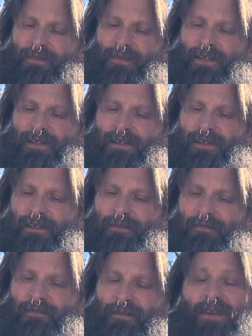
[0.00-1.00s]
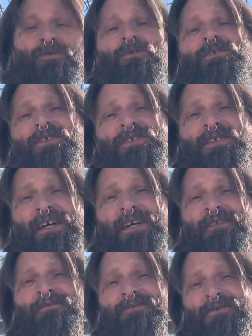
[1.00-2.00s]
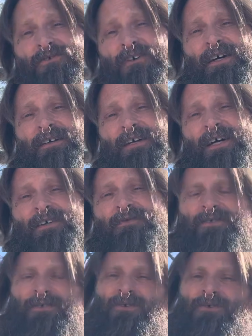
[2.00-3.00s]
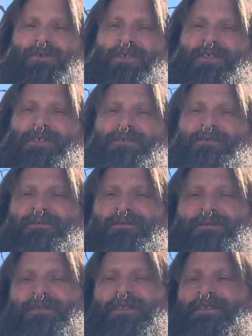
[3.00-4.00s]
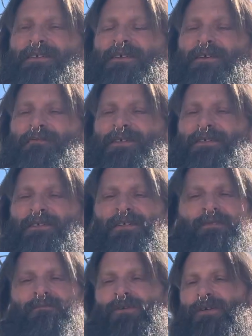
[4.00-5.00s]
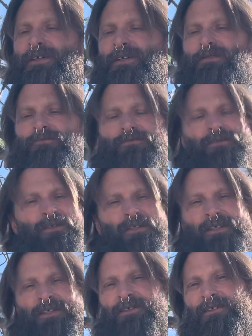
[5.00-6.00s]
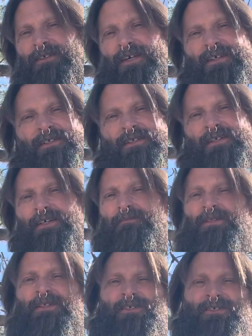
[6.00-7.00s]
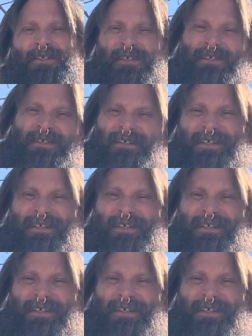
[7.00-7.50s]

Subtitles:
yeah, we'll just say it, Strider Knives and cold steel. Lynn Thompson, he really could not stand mixed Strider,